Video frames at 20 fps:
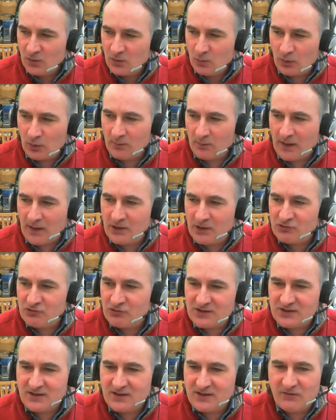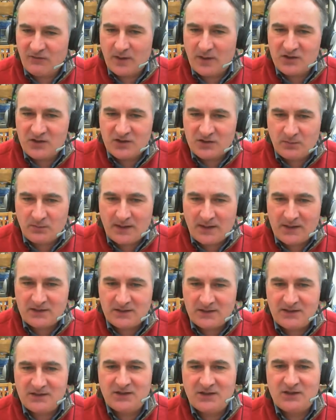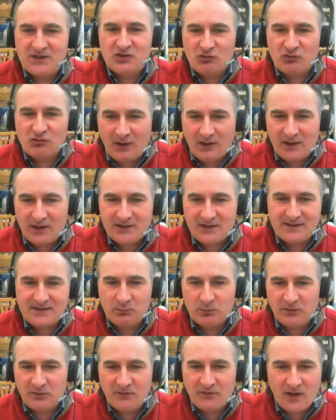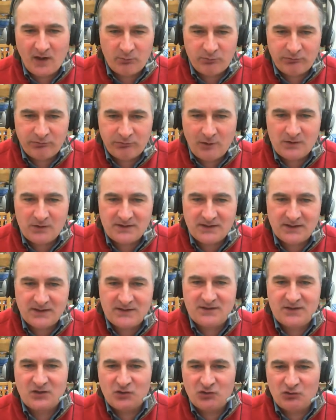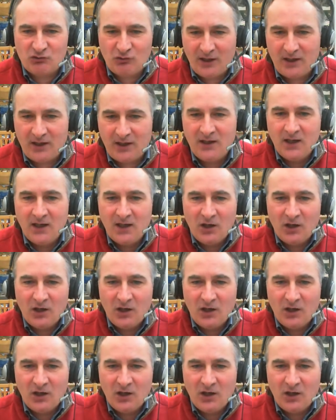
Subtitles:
one of my interests in information specialists is trying to simplify processes and trying to